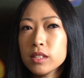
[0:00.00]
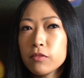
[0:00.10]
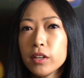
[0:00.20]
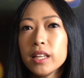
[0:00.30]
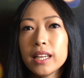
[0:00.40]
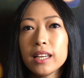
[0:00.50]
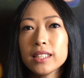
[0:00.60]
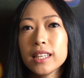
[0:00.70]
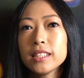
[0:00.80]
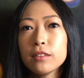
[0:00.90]
feeling a
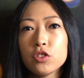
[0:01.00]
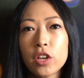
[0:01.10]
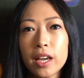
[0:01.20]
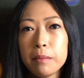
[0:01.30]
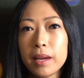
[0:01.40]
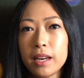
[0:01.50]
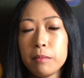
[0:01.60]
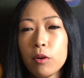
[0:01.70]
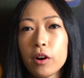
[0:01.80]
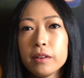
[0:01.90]
sense of shame
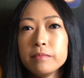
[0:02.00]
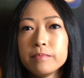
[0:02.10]
anymore.